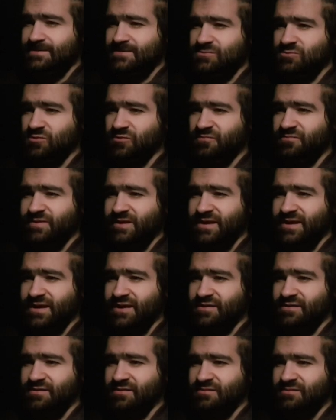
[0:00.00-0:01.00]
sort of
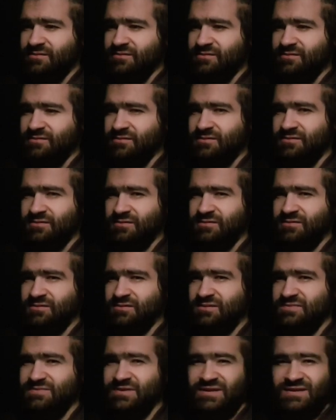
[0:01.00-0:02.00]
be
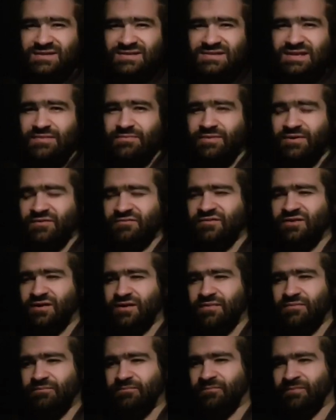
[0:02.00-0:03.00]
spending the same amount of
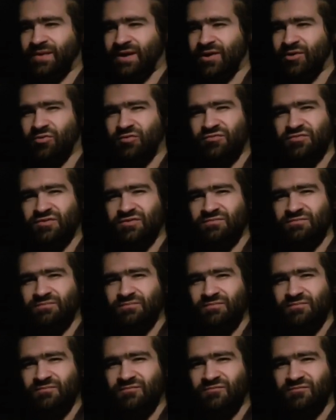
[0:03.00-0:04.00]
time out of the
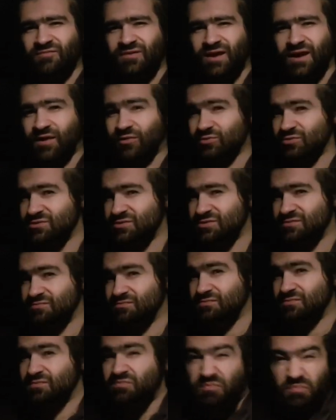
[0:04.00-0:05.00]
house.
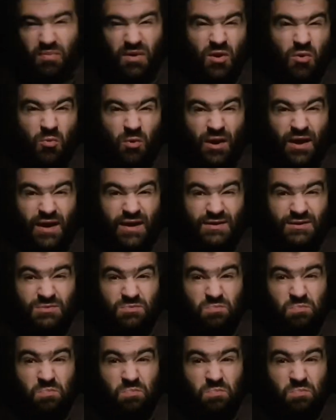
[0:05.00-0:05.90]
Bit weird.